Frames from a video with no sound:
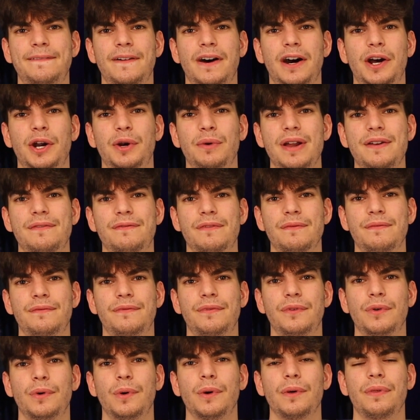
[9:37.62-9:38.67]
far away from
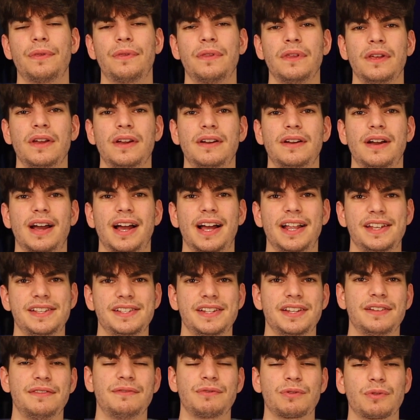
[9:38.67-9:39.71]
fourth
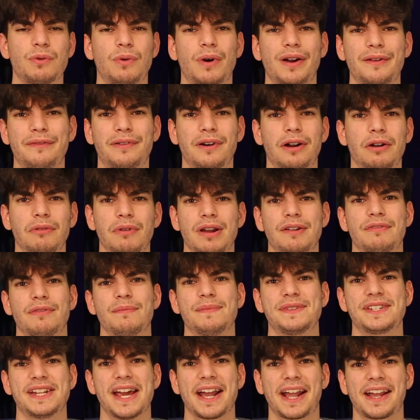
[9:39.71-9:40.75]
and quite far away
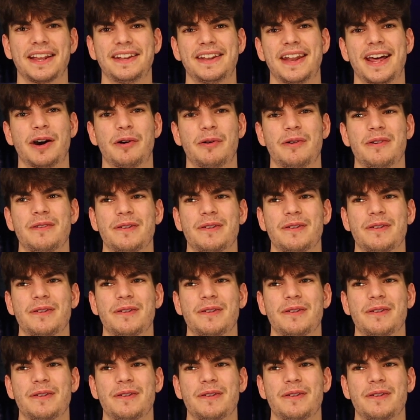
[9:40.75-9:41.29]
from second now.